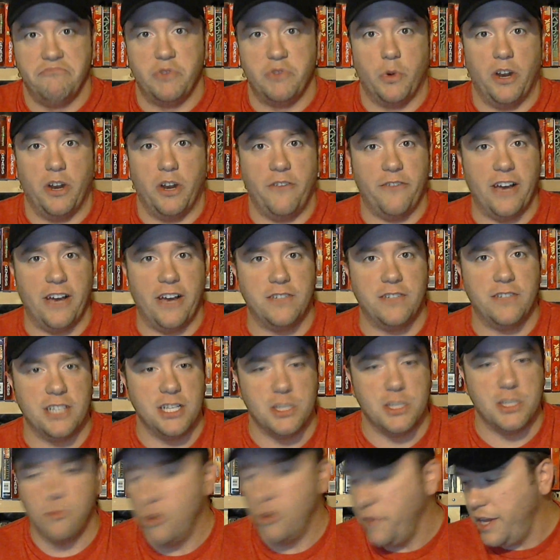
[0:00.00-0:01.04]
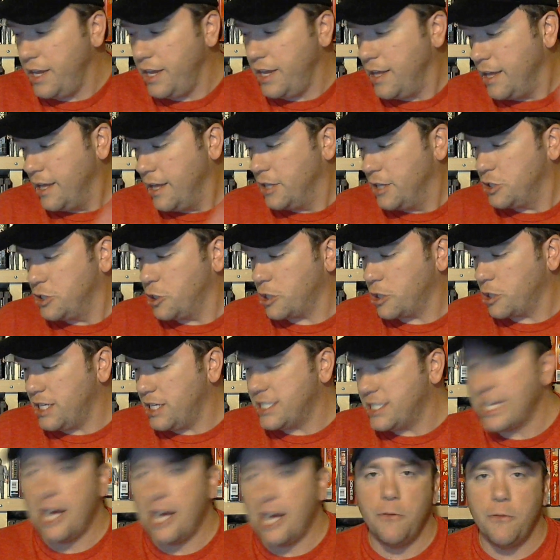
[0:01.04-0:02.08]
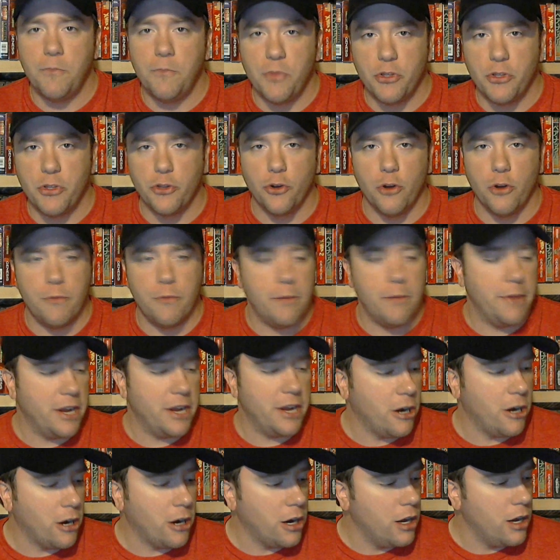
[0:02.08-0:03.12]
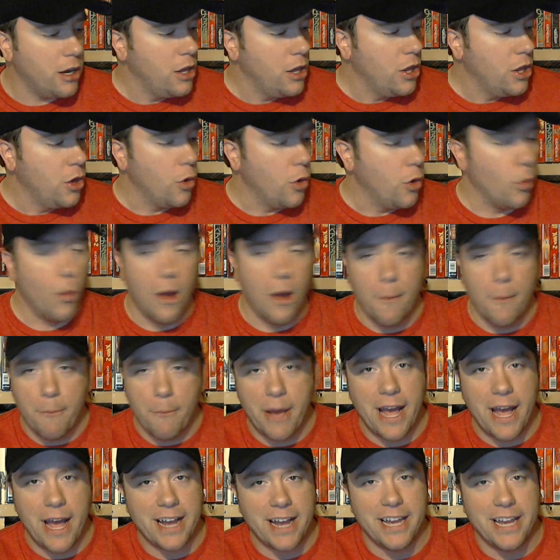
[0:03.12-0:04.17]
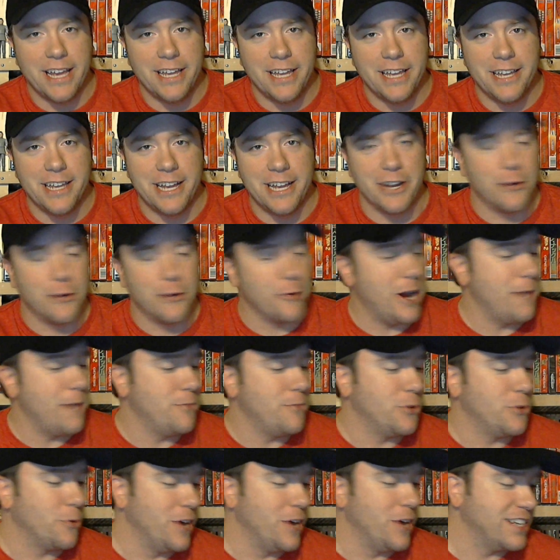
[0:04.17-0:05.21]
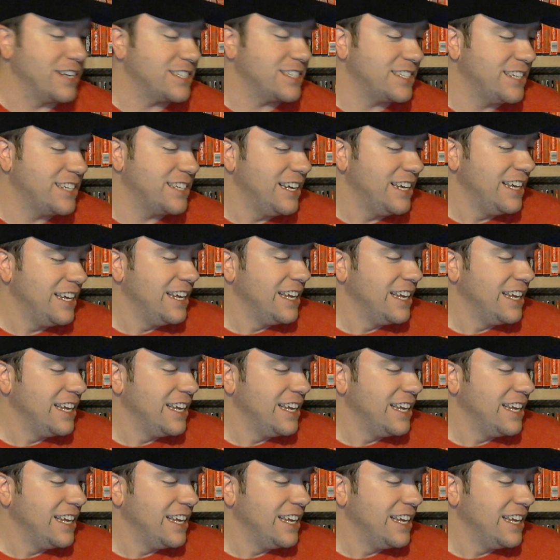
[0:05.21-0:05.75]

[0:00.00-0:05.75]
25 cents a movie, took these out, threw them in my car, went back in, and grabbed the rest.